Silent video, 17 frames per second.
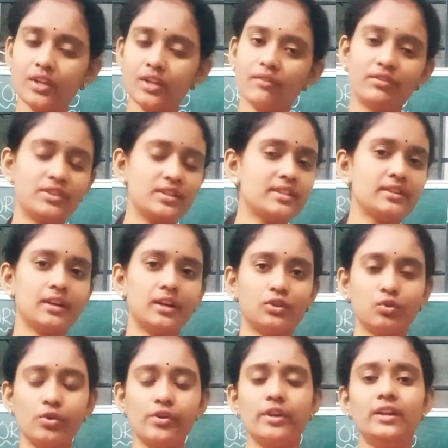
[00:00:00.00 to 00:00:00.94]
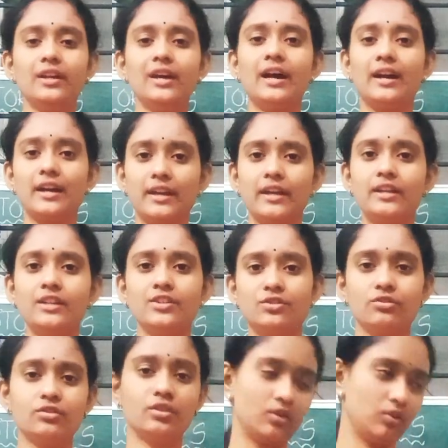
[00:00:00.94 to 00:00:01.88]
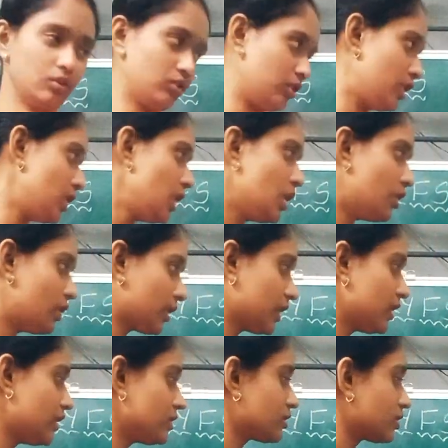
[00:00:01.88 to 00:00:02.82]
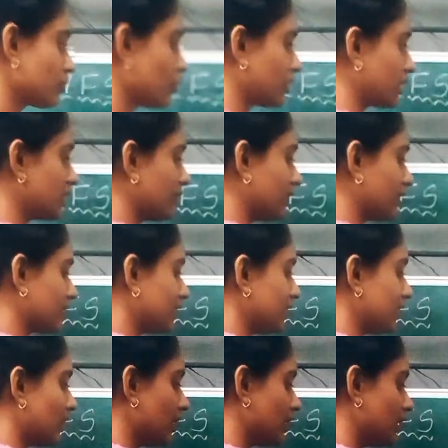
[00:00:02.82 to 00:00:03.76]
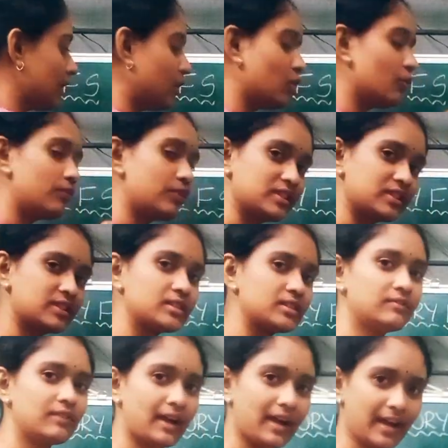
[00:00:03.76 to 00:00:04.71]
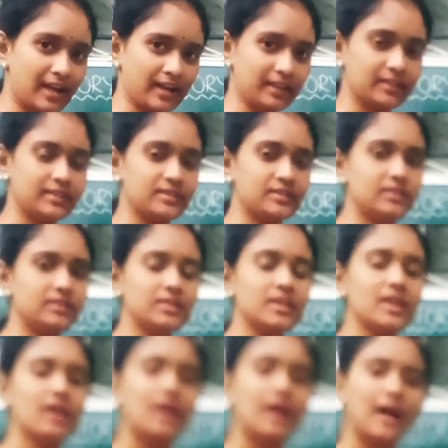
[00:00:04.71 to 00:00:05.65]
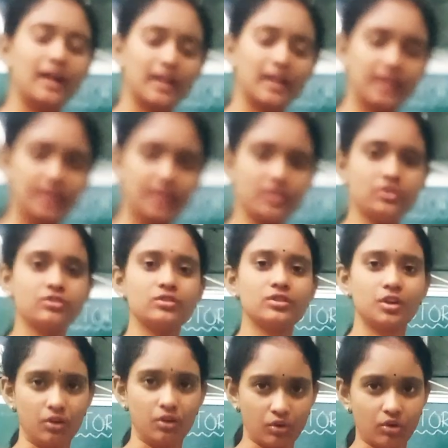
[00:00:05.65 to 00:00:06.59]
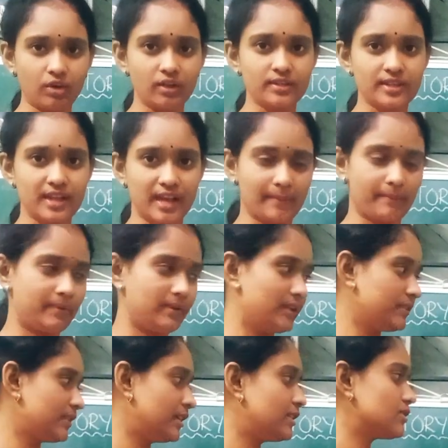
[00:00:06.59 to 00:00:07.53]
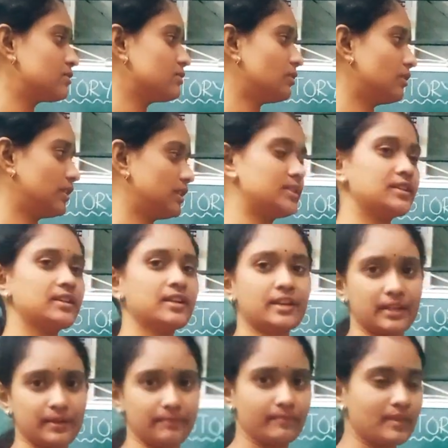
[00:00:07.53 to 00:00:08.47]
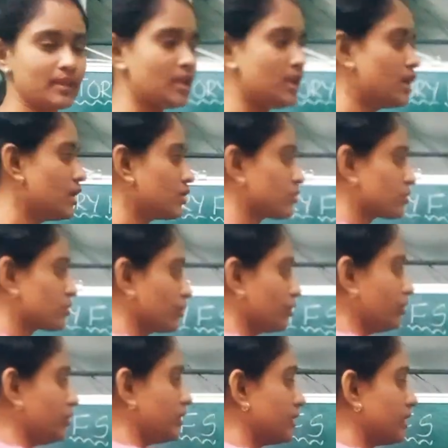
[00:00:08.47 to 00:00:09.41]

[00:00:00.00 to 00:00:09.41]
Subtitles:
which is totally against the law. Okay, so whatever the offensive act which is against the law is happening, that is known as crime. So